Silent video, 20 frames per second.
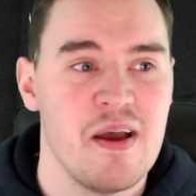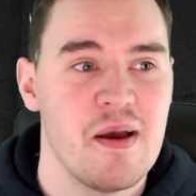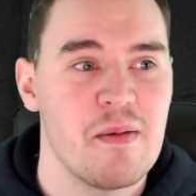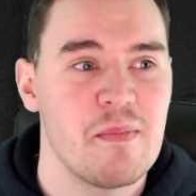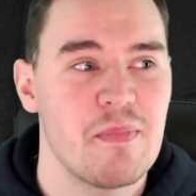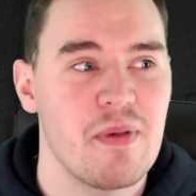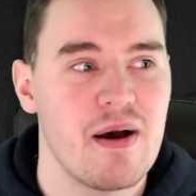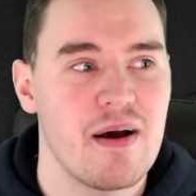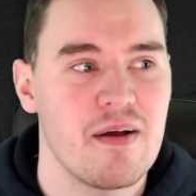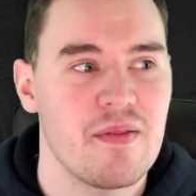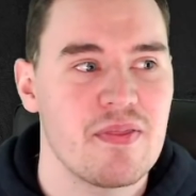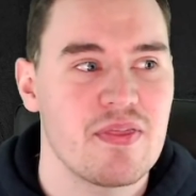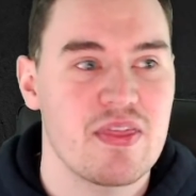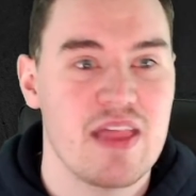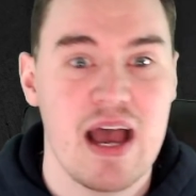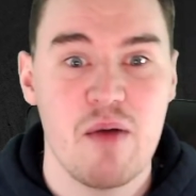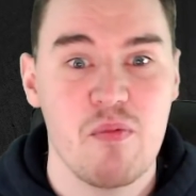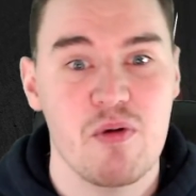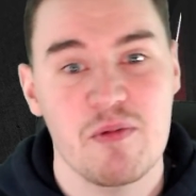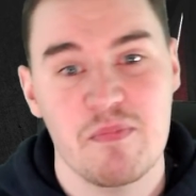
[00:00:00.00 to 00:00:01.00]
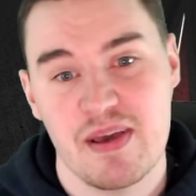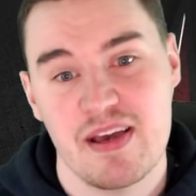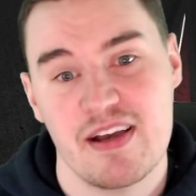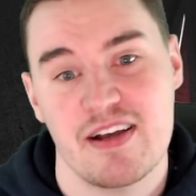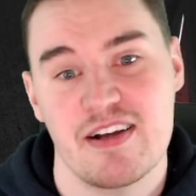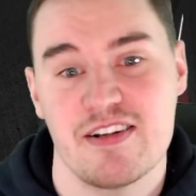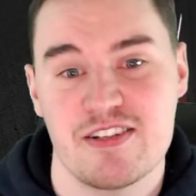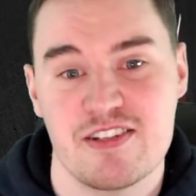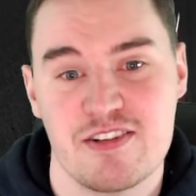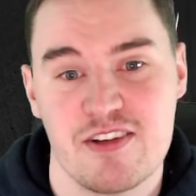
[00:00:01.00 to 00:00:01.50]
But that would be a
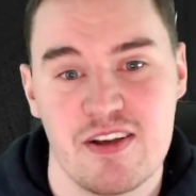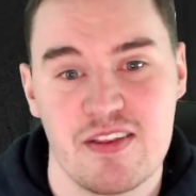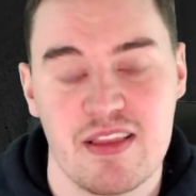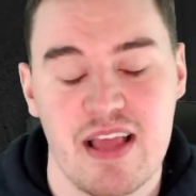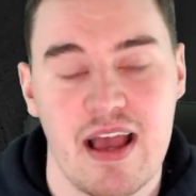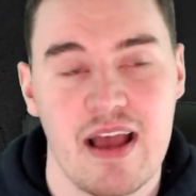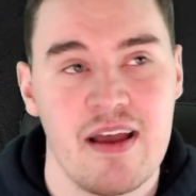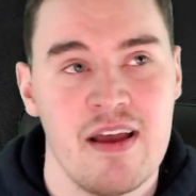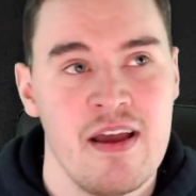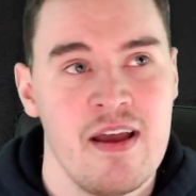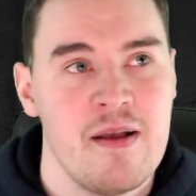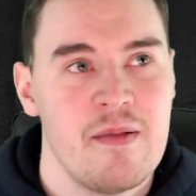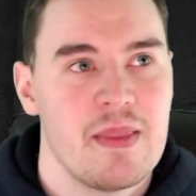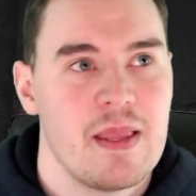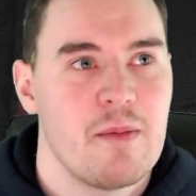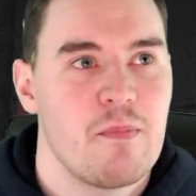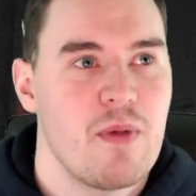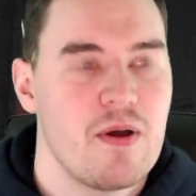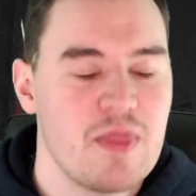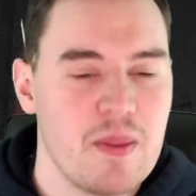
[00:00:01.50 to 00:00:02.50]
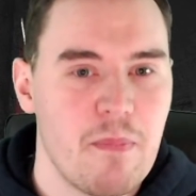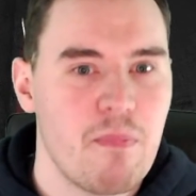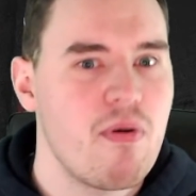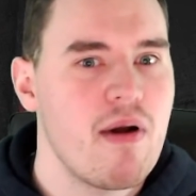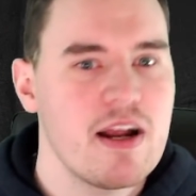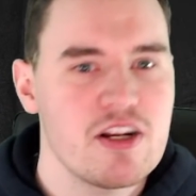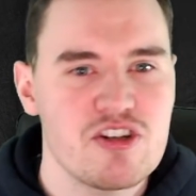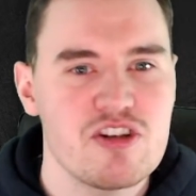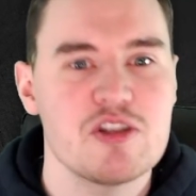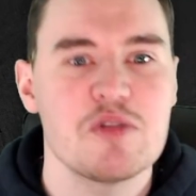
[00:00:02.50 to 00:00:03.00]
concern that when the
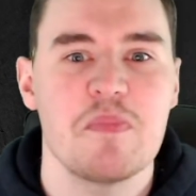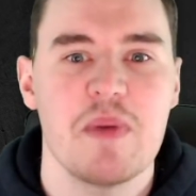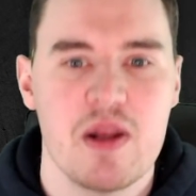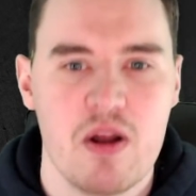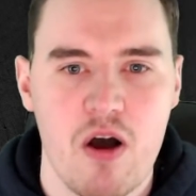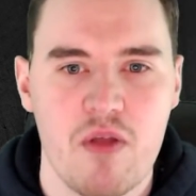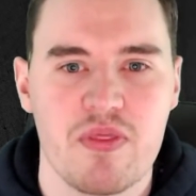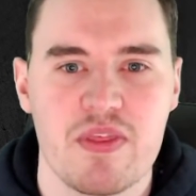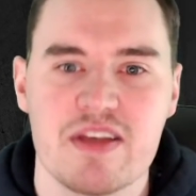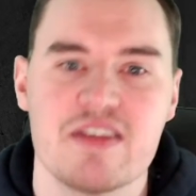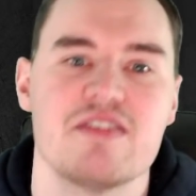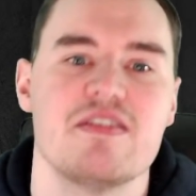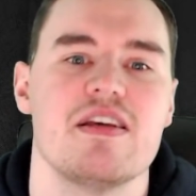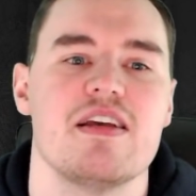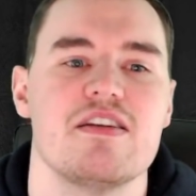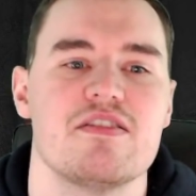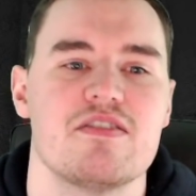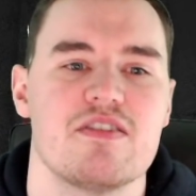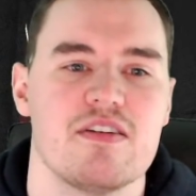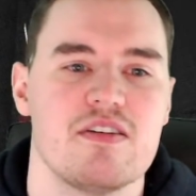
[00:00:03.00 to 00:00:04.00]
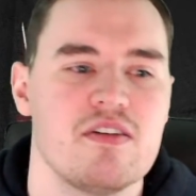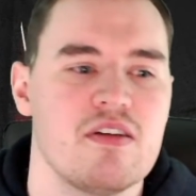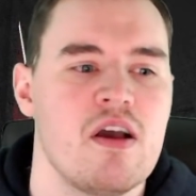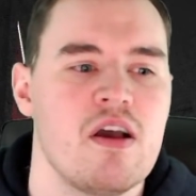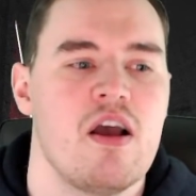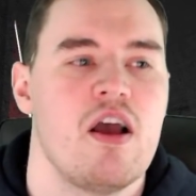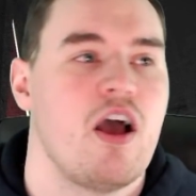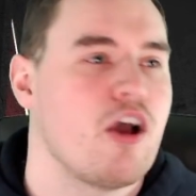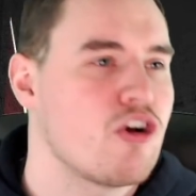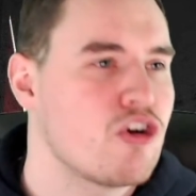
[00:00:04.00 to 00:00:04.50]
pressure's been on this season,
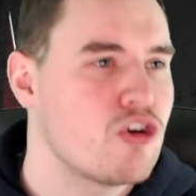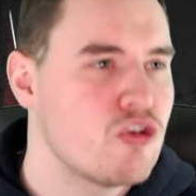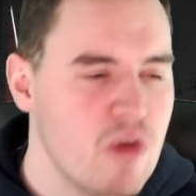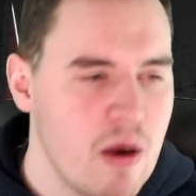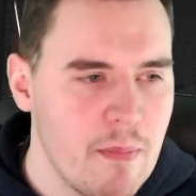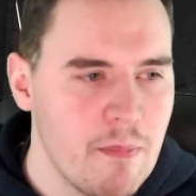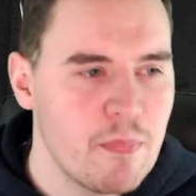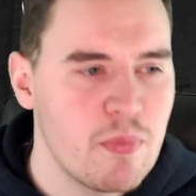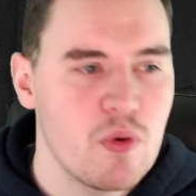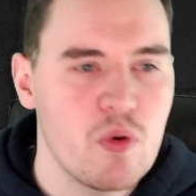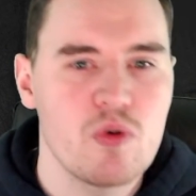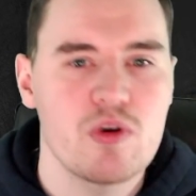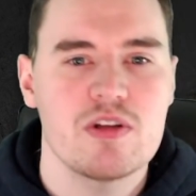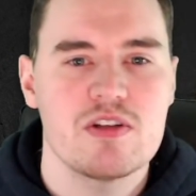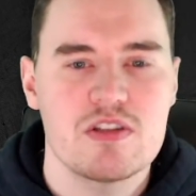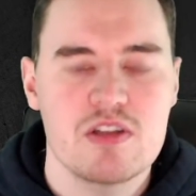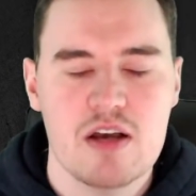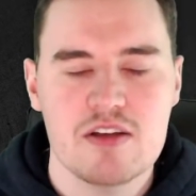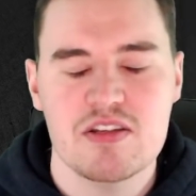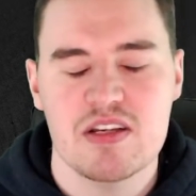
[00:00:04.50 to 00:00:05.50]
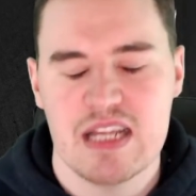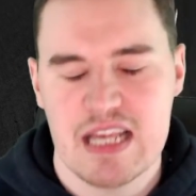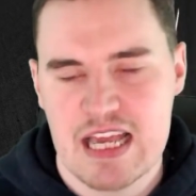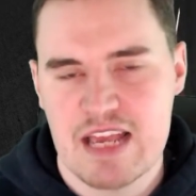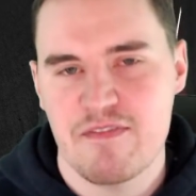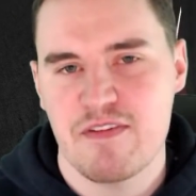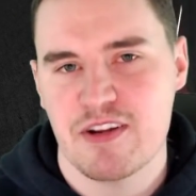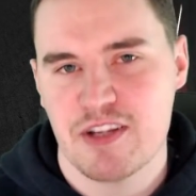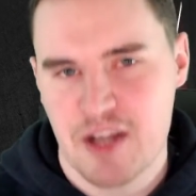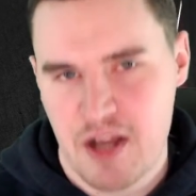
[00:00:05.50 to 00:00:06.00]
crumbled doesn't
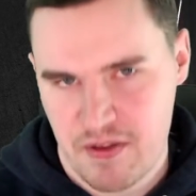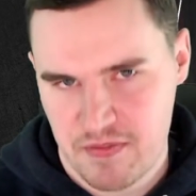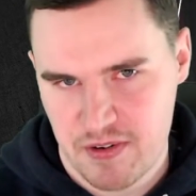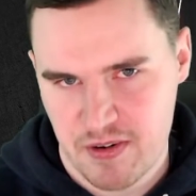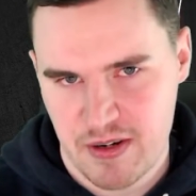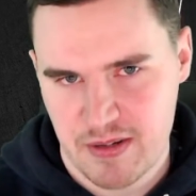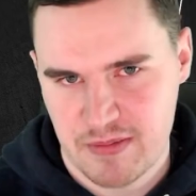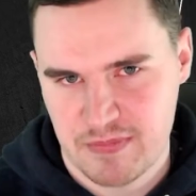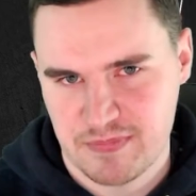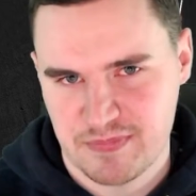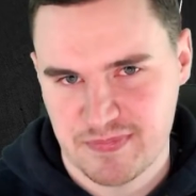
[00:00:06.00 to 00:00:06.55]
even cover it.